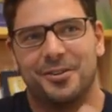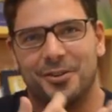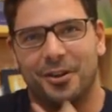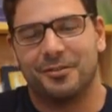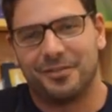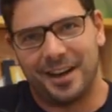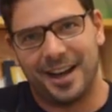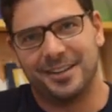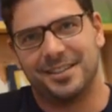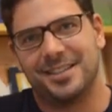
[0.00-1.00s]
or
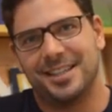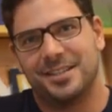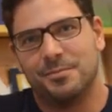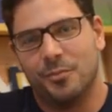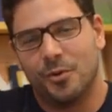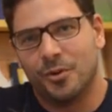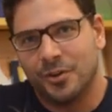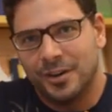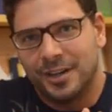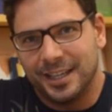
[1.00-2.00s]
non-violence is
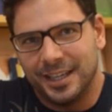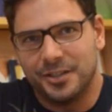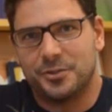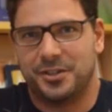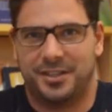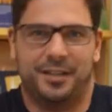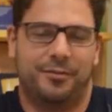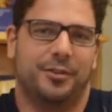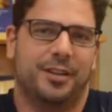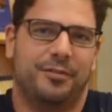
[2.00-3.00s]
more interesting
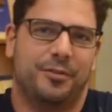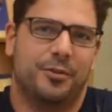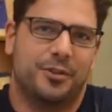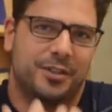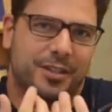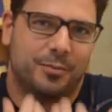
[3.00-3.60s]
for their futures,